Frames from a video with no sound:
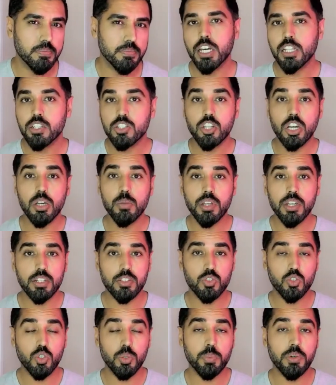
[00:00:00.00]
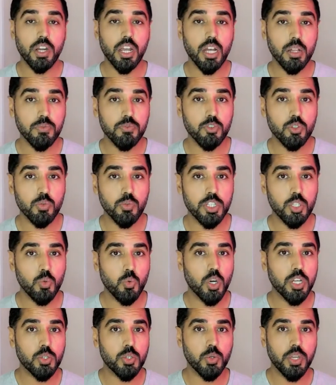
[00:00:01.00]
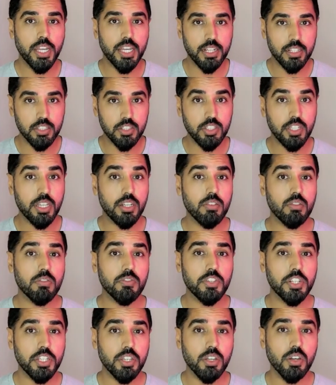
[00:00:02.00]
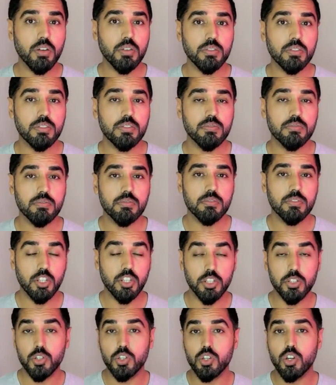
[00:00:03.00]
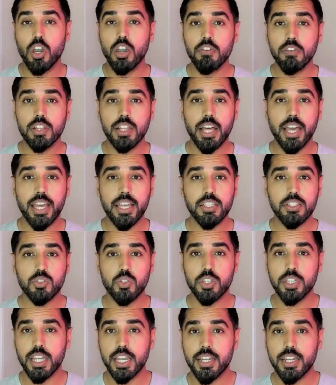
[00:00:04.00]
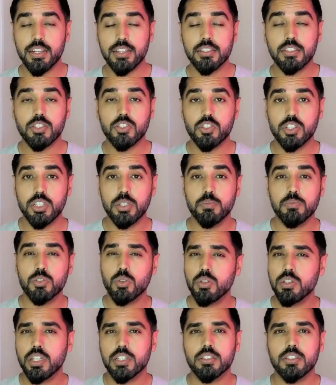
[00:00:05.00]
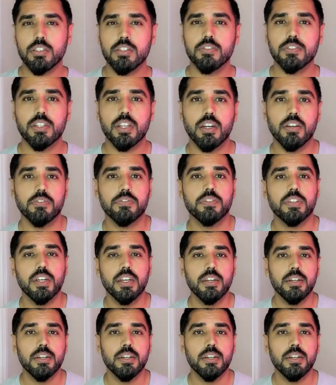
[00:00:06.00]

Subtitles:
Now the timeline is super helpful when you want to edit general videos, you know, doing overlays, doing edits, trims, all that sort of stuff.